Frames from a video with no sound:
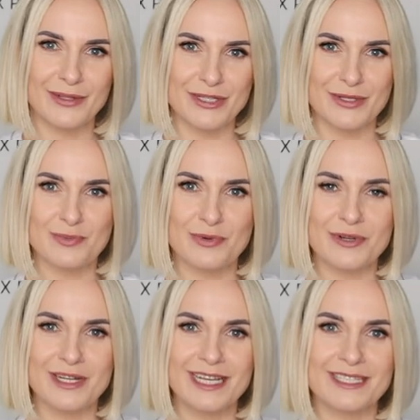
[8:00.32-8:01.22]
collagen
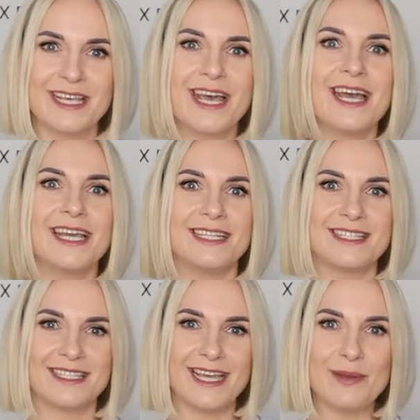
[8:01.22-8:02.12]
products.
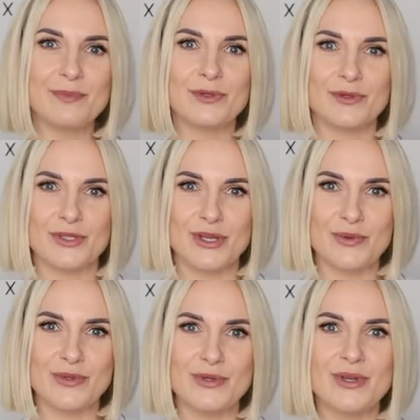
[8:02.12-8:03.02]
It's time to
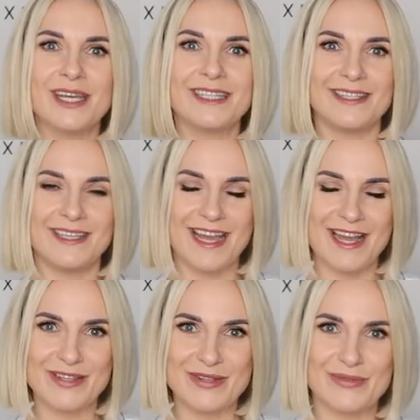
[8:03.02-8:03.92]
show you the
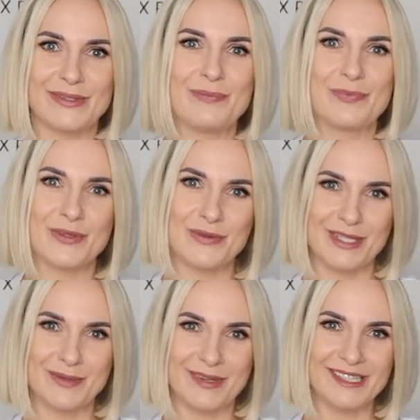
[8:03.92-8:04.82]
actual
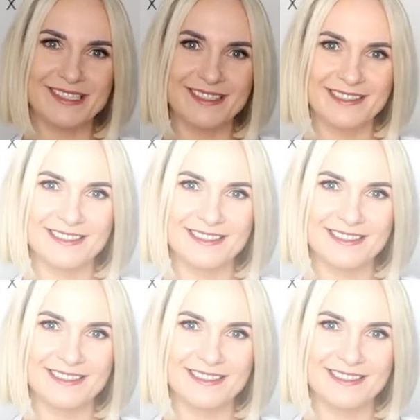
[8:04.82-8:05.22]
treatment.